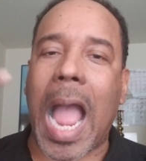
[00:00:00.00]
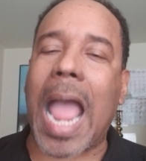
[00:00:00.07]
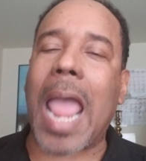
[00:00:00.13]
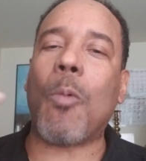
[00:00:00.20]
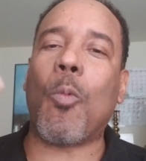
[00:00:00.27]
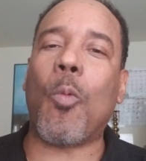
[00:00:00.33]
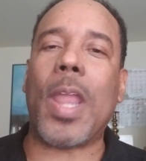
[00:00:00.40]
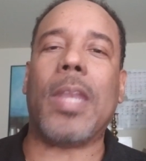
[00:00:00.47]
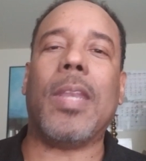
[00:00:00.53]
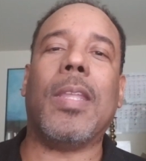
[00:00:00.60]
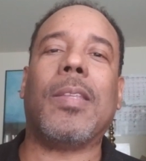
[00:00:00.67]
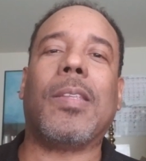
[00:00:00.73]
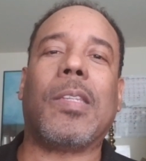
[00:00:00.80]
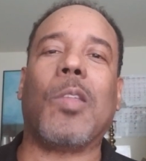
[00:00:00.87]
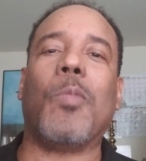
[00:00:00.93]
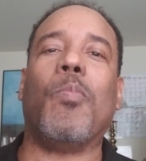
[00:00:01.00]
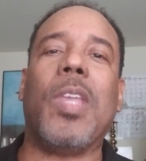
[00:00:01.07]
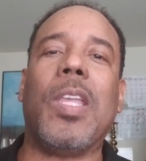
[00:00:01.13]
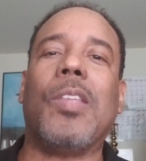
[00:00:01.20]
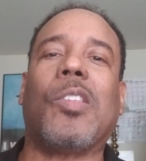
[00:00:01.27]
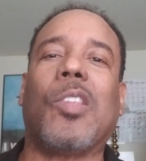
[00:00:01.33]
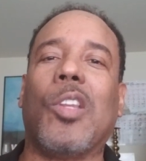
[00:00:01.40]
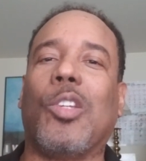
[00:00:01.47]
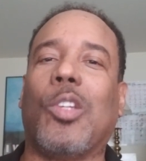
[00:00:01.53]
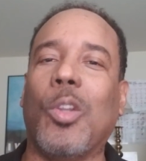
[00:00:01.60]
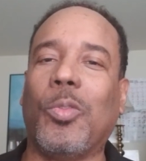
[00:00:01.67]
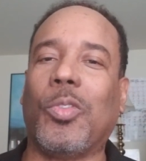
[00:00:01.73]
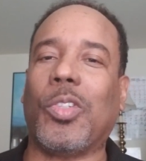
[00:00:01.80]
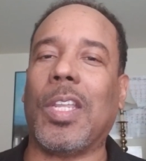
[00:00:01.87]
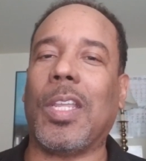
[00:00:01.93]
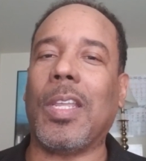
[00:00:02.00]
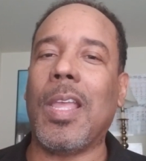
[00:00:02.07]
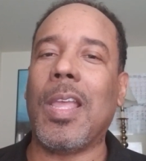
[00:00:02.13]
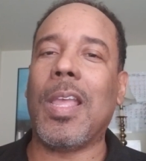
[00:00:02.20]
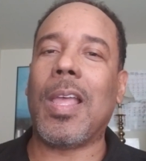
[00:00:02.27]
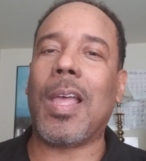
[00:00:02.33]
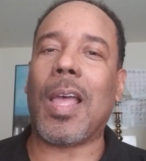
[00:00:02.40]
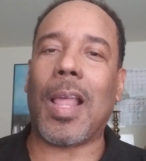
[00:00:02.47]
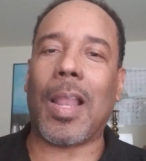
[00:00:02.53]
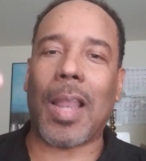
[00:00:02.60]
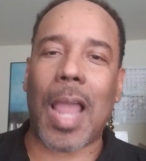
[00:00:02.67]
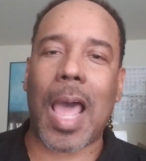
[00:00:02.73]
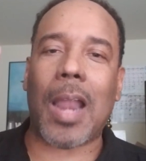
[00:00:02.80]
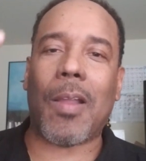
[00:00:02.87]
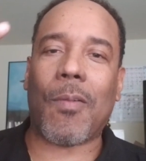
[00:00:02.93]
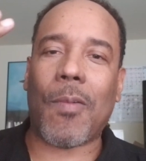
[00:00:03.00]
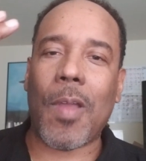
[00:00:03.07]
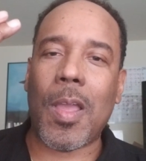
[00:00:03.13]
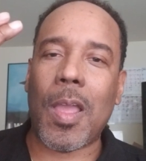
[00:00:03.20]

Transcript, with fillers: eyewitness to me seducing a lot of